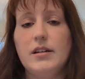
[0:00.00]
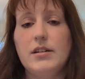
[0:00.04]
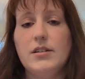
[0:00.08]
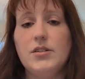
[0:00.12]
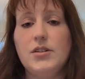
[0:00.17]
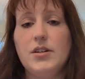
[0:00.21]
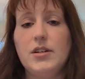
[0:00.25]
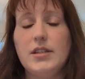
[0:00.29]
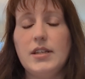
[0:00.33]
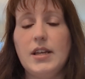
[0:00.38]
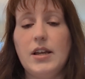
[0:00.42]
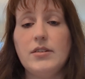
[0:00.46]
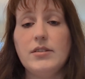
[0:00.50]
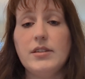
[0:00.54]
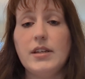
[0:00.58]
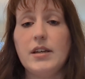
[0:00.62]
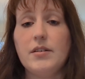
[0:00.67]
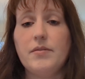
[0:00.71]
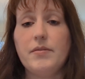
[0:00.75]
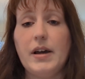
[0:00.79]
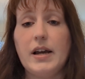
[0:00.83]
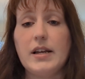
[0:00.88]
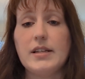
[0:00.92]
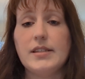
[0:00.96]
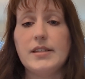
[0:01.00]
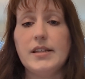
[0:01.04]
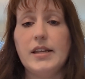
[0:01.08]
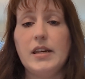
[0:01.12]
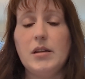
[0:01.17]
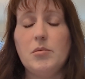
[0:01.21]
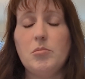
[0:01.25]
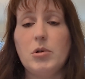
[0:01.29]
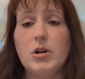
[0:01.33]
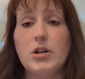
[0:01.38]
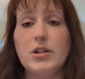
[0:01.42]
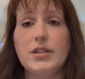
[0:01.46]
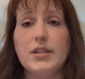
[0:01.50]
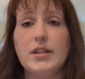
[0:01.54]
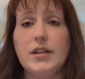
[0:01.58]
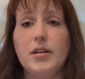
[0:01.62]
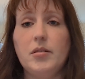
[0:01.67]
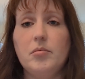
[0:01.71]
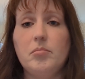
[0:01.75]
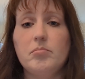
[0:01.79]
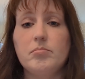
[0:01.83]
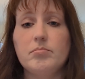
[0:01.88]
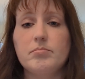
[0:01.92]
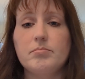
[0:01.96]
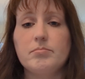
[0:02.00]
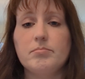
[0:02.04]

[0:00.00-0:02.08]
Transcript: She sounds like a fascinating person.